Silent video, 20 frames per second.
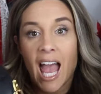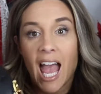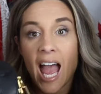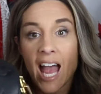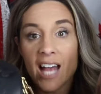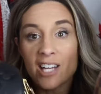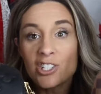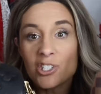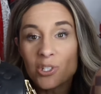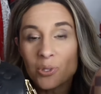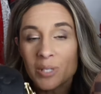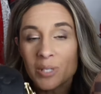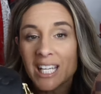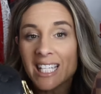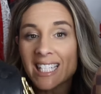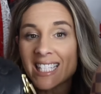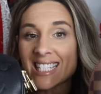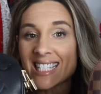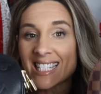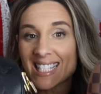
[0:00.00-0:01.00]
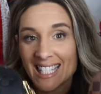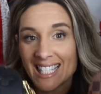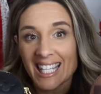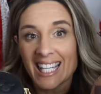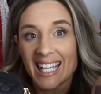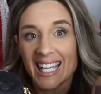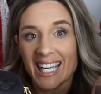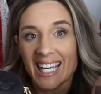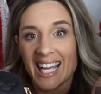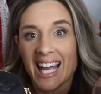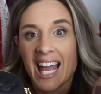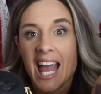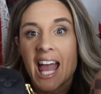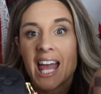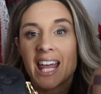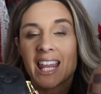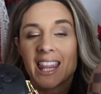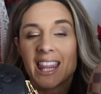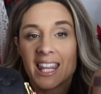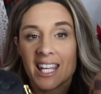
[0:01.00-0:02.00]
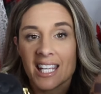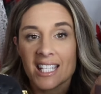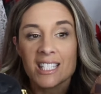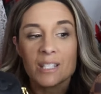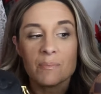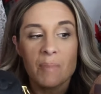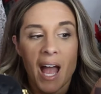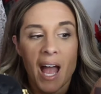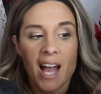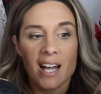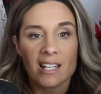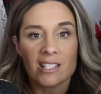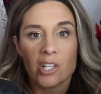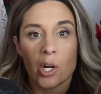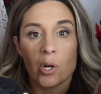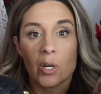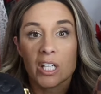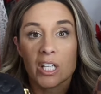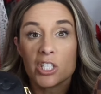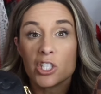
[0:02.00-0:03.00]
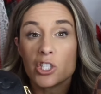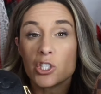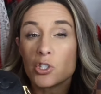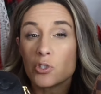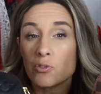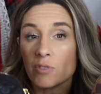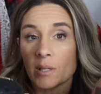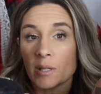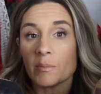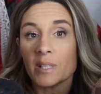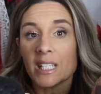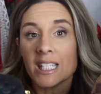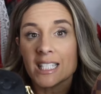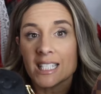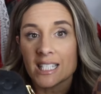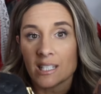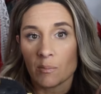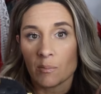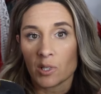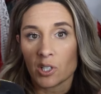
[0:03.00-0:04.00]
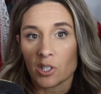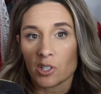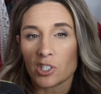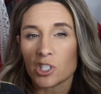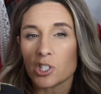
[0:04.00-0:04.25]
As you can see, these bags are extremely similar.